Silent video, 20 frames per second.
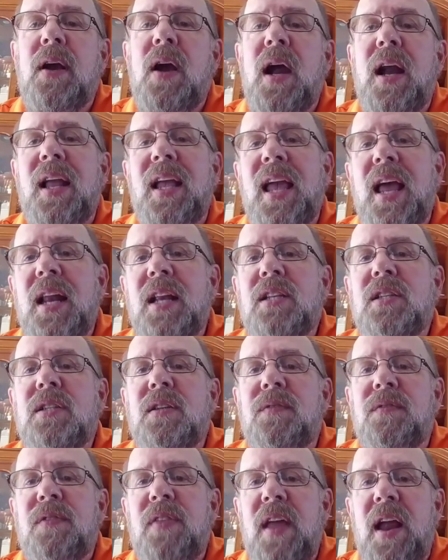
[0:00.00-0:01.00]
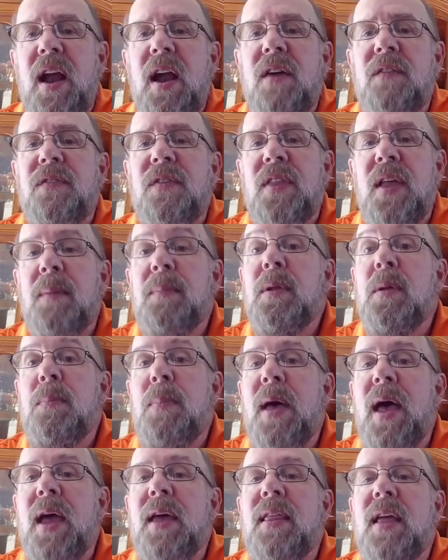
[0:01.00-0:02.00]
All right, again, it's there for them to
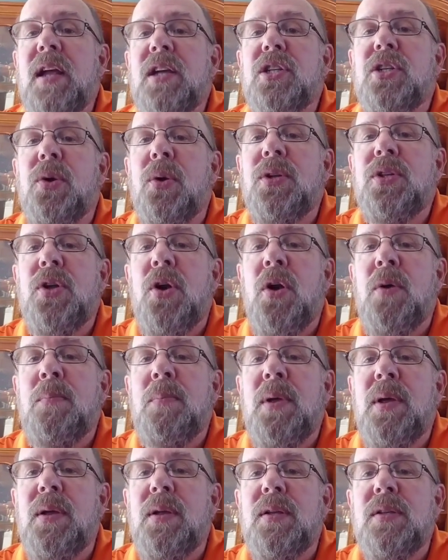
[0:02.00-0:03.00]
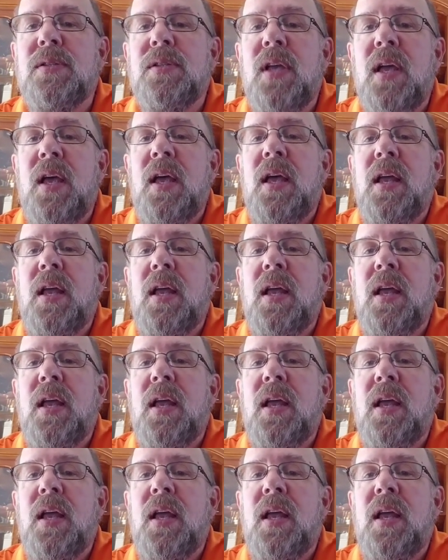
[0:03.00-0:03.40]
pay their short-term bills.